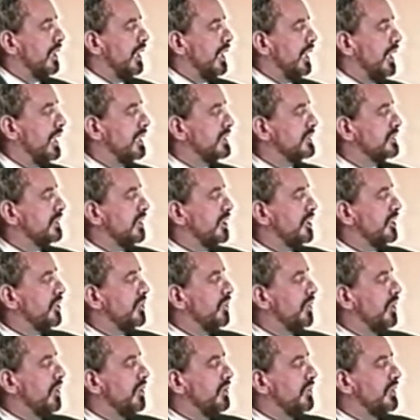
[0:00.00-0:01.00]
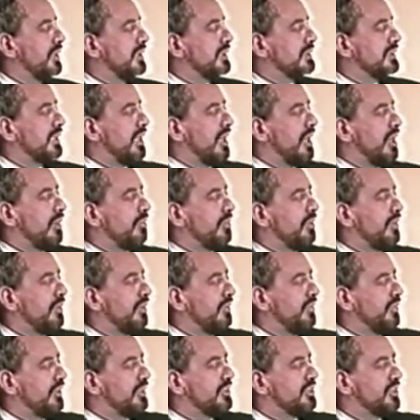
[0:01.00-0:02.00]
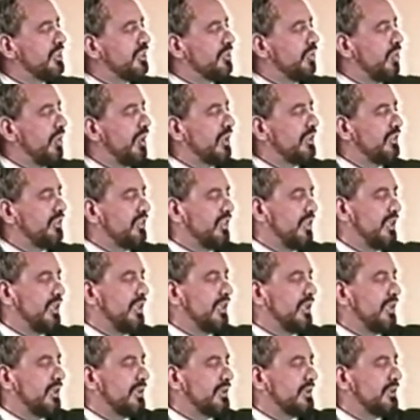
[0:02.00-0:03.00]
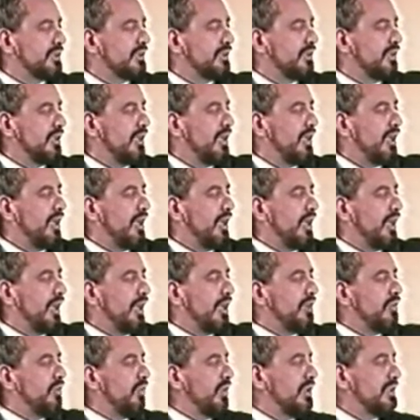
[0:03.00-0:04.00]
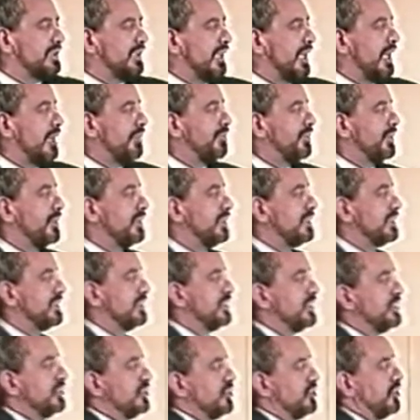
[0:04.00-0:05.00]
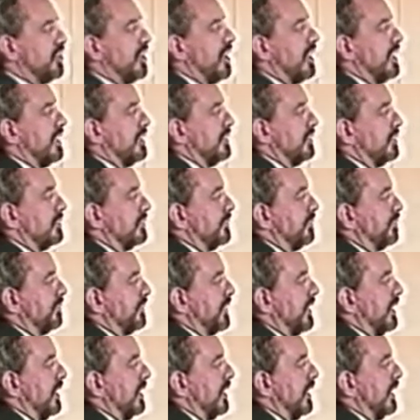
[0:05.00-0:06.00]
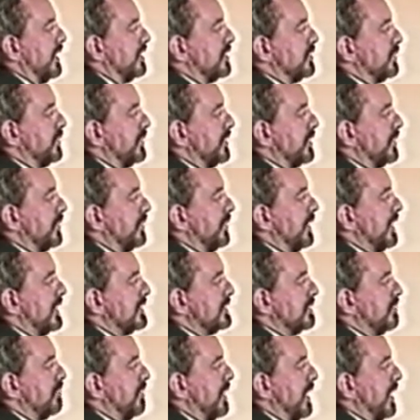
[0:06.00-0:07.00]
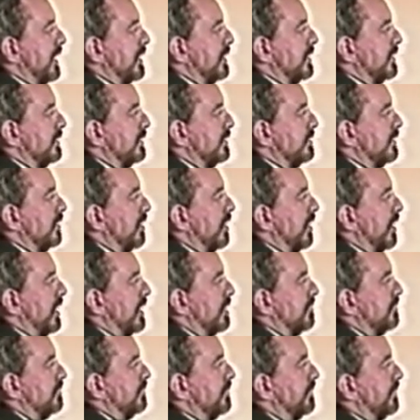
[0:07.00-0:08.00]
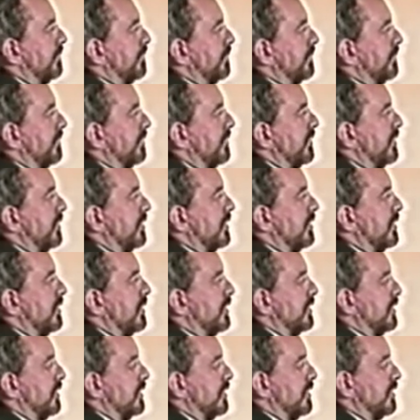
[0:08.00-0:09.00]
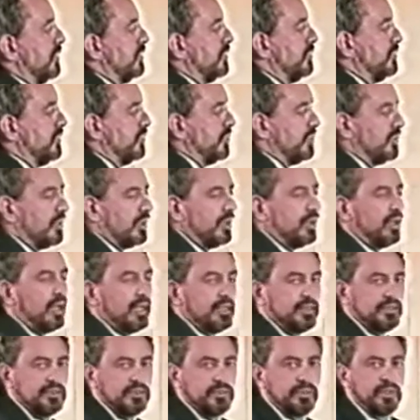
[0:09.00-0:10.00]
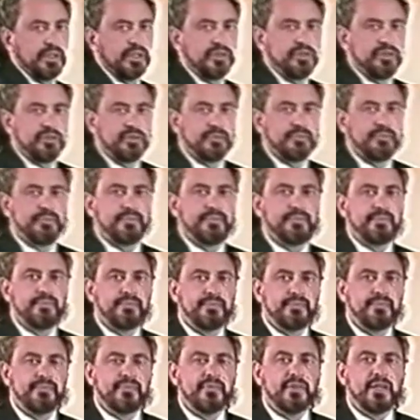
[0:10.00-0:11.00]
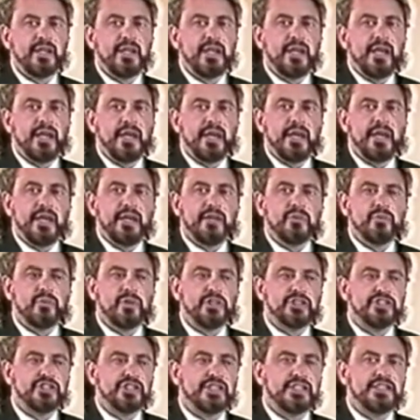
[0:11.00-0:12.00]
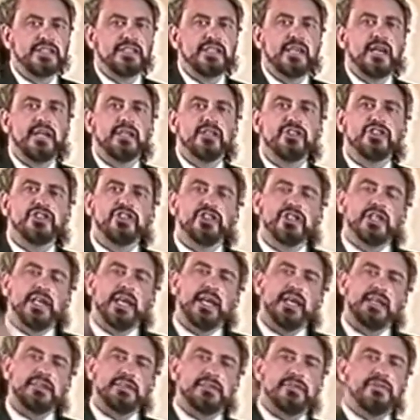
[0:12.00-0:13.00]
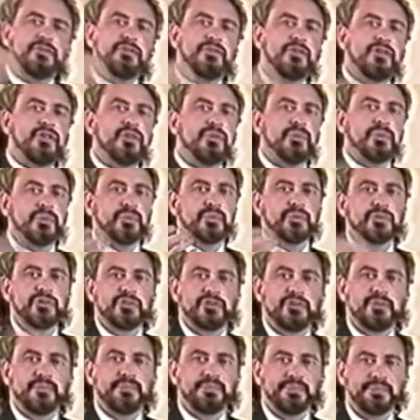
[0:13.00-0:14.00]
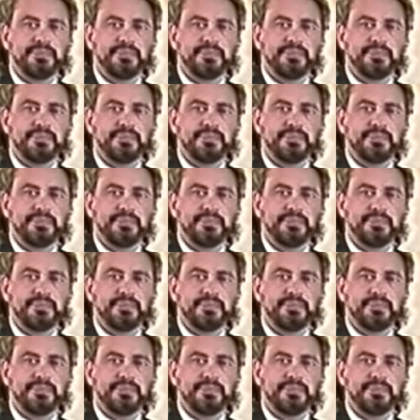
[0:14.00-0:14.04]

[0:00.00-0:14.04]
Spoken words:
as I grow this up, this is what T is. And what's happened is this child has regressed back in time to the light switch. And what she's done is she has fused